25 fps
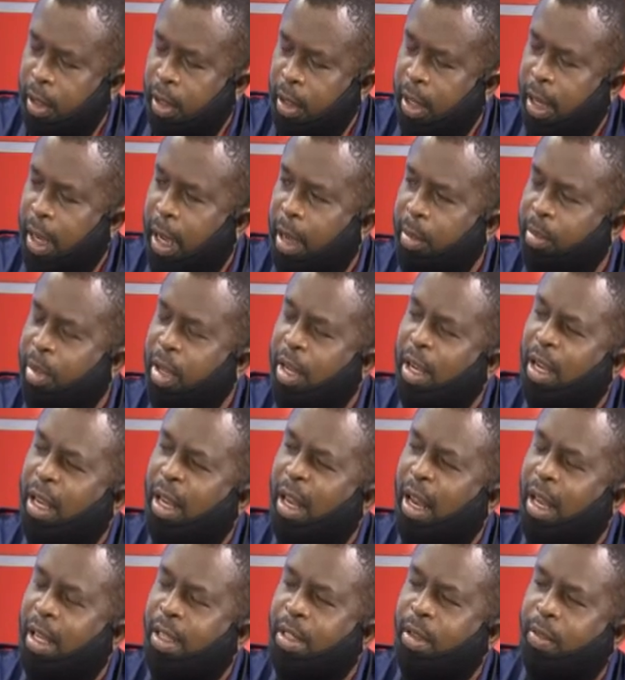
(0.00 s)
they are being
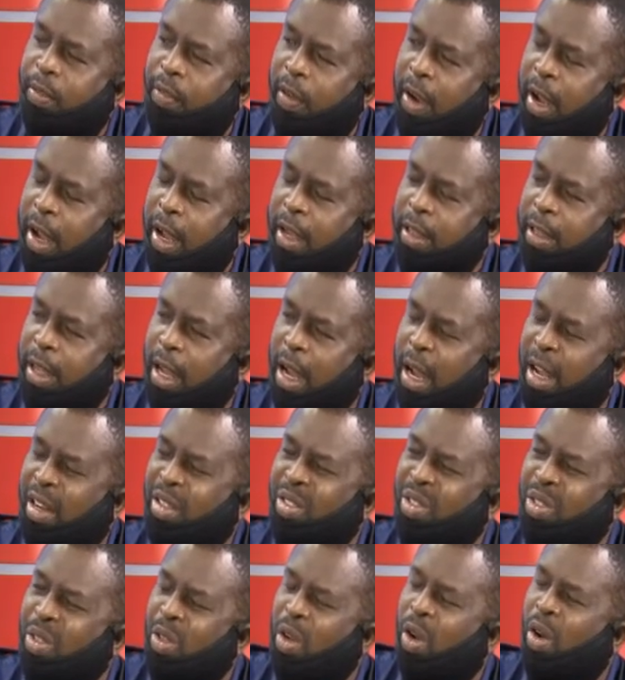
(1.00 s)
classified as
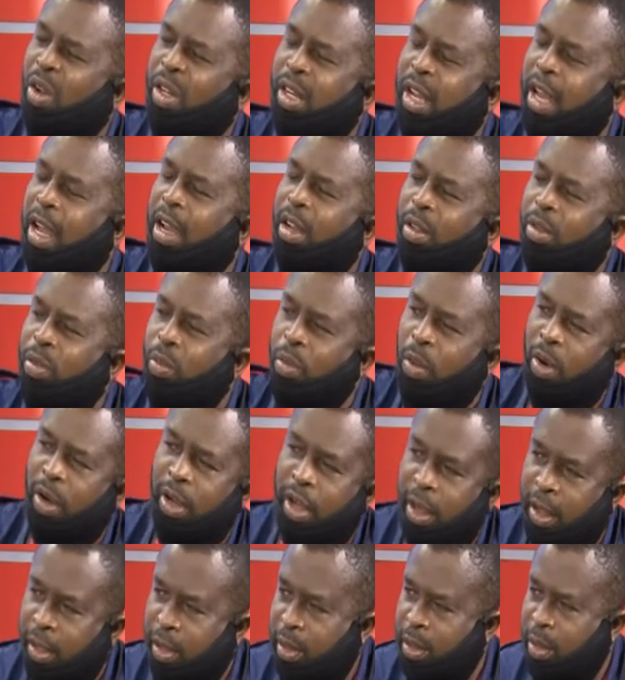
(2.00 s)
non-health
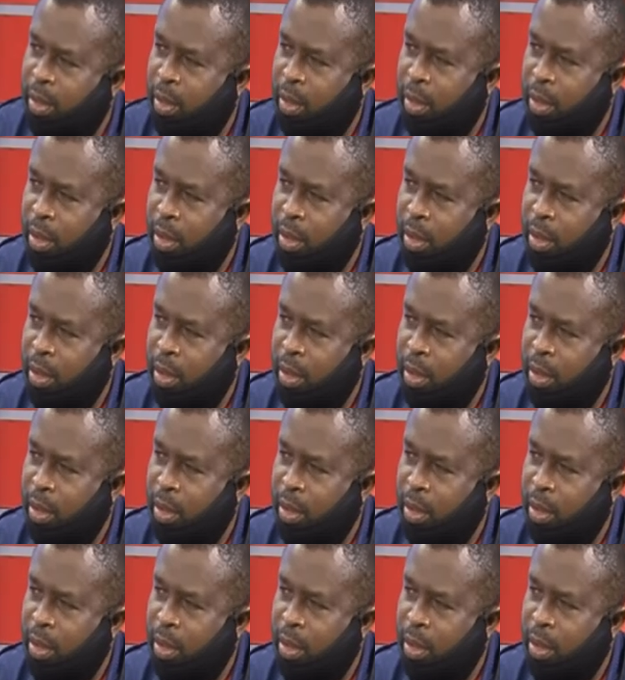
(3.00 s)
workers,